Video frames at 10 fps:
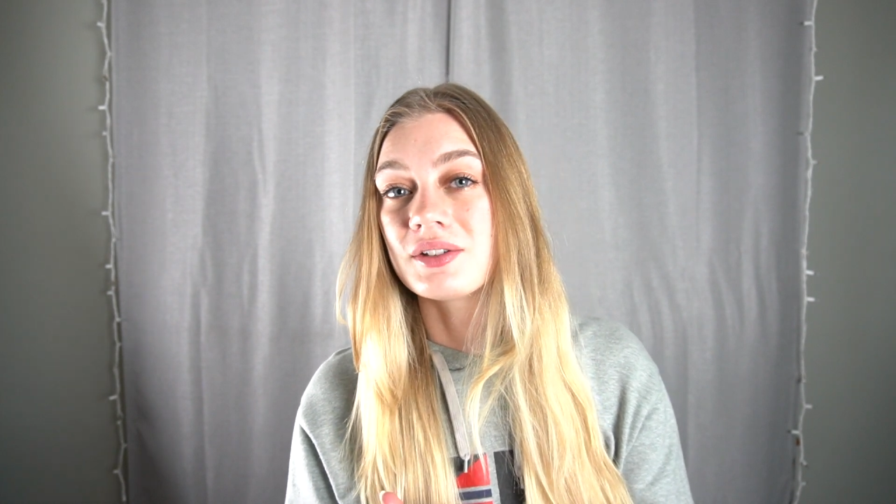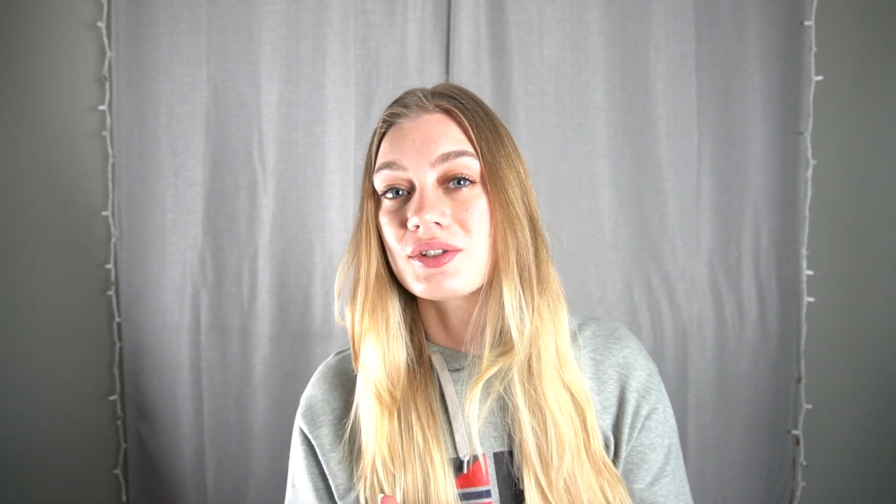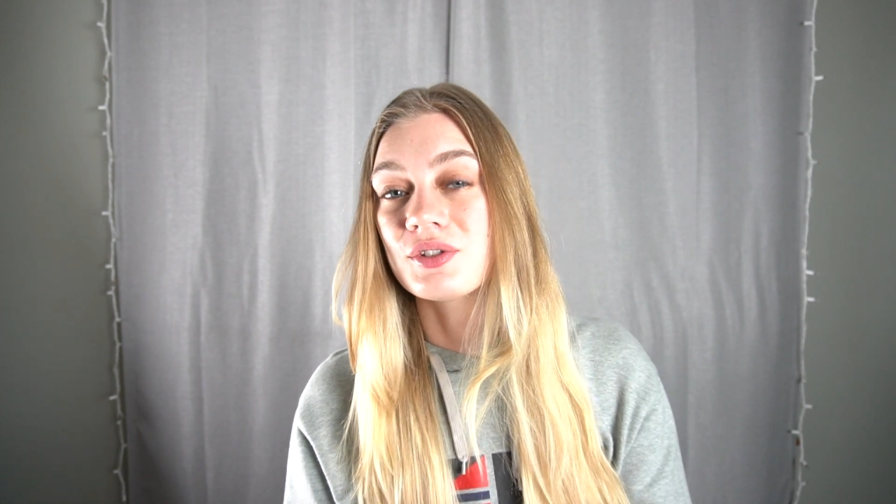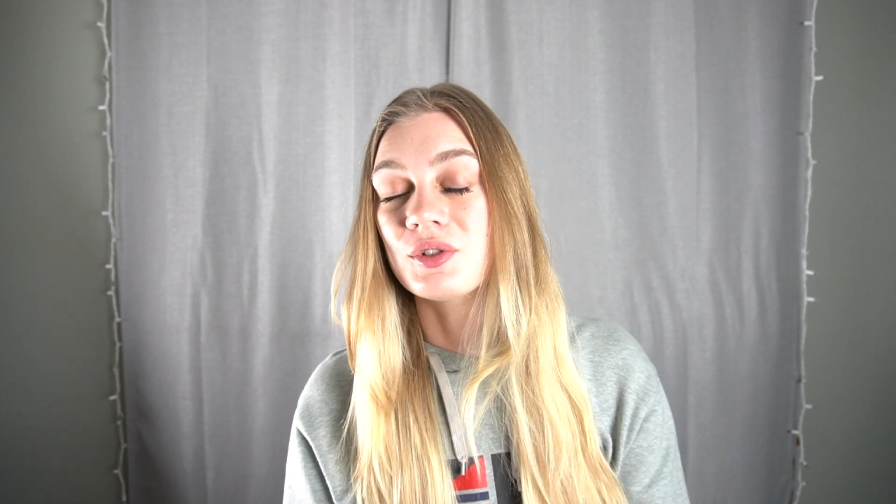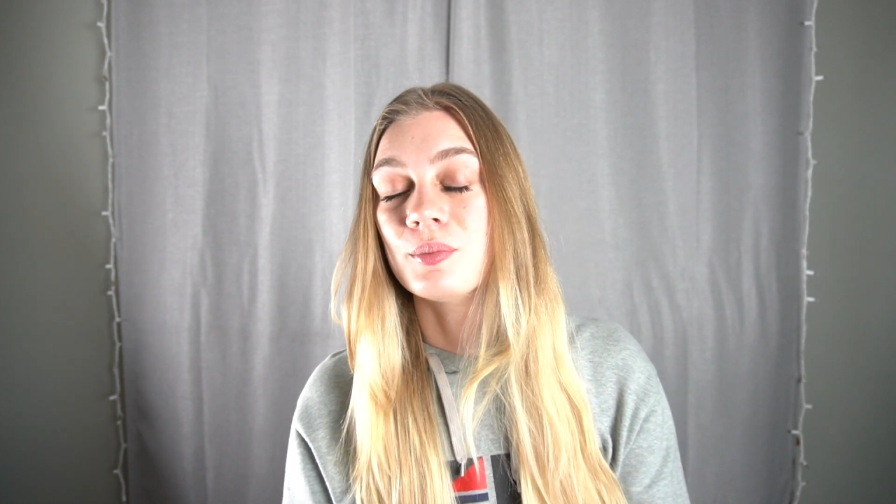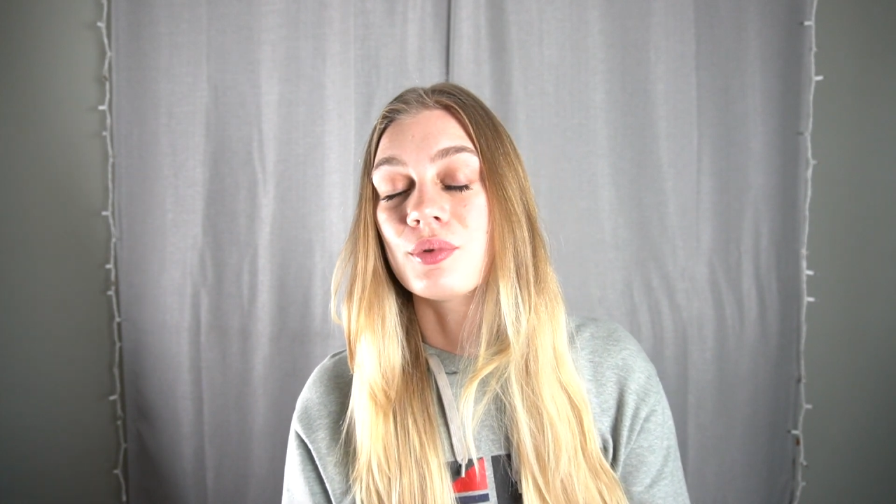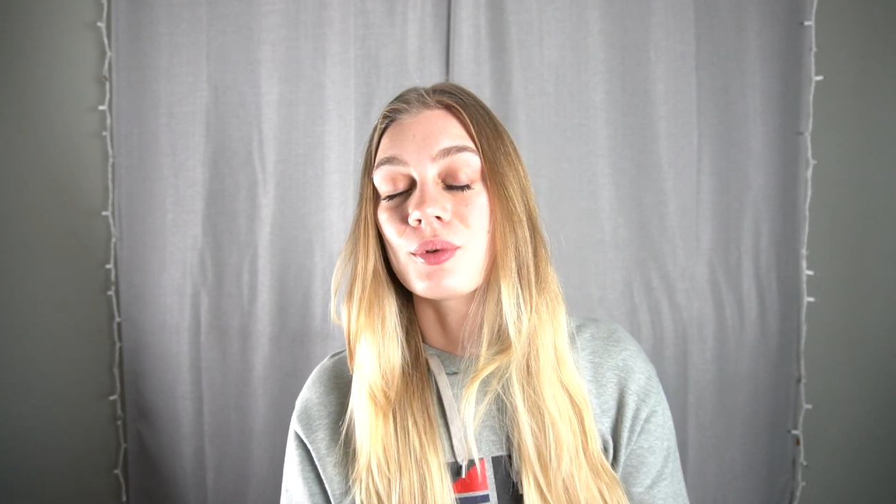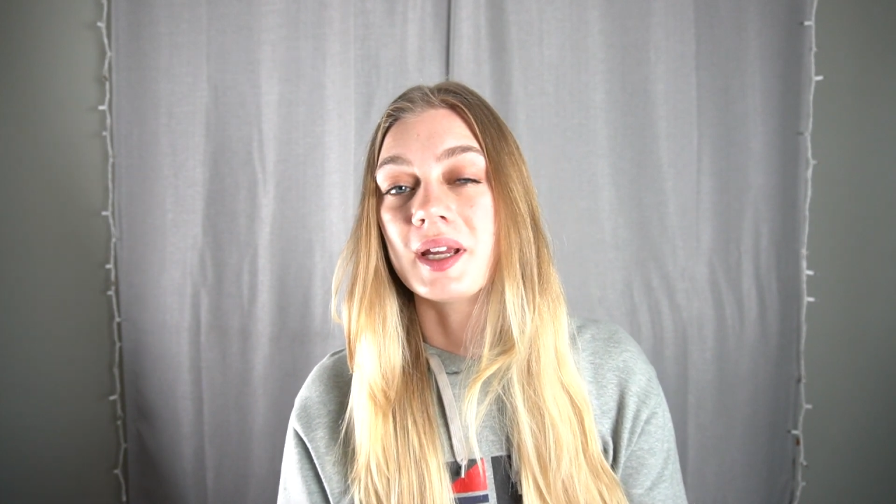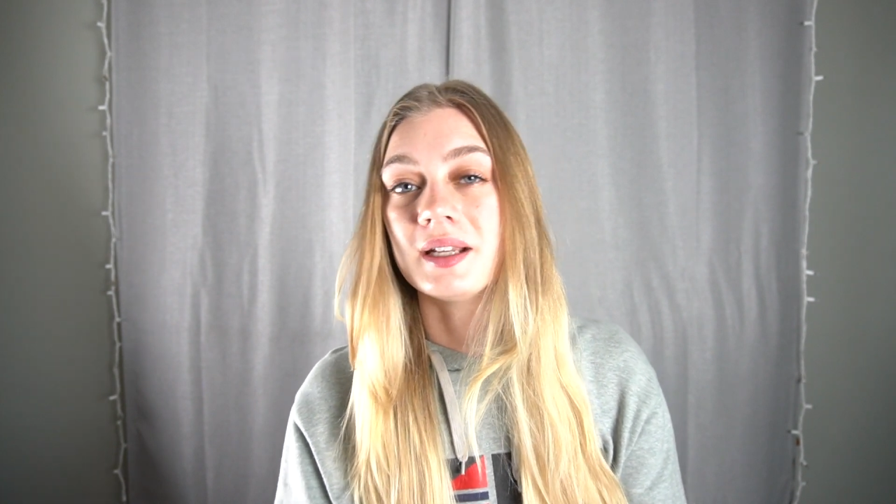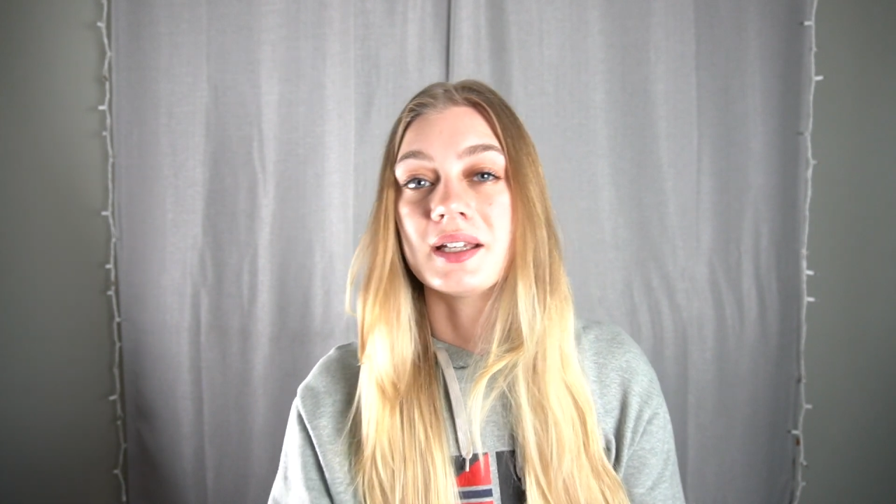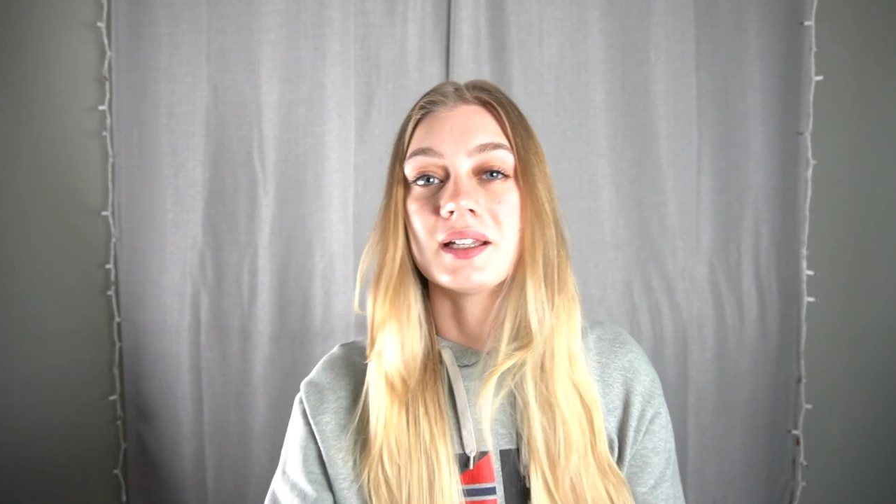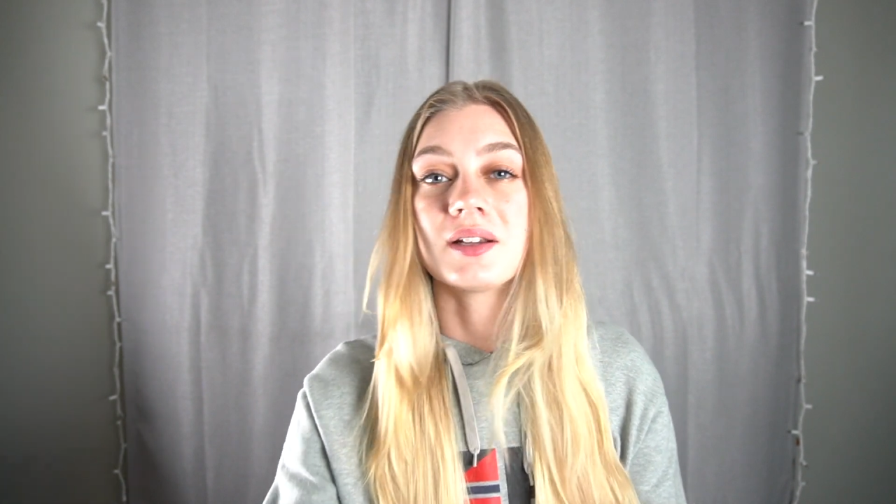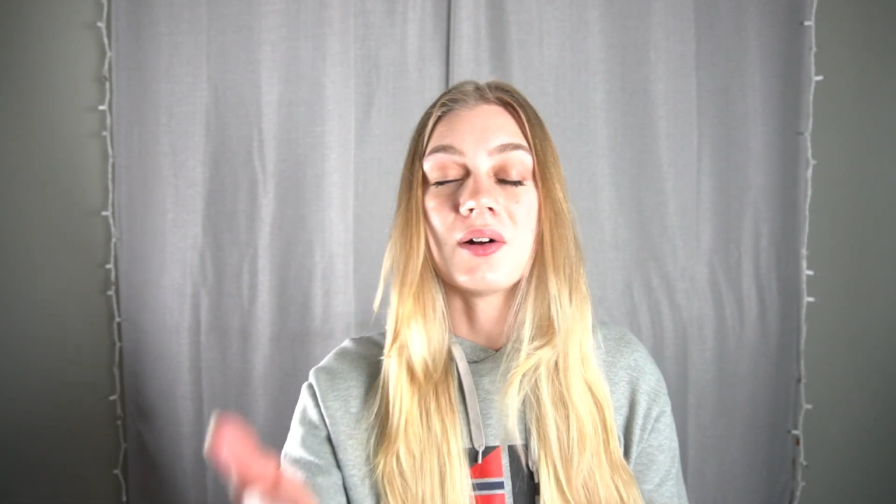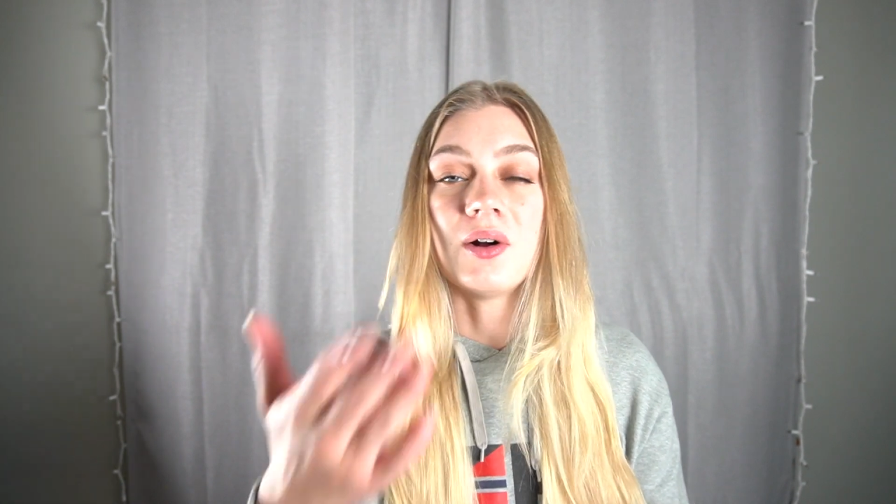to braid it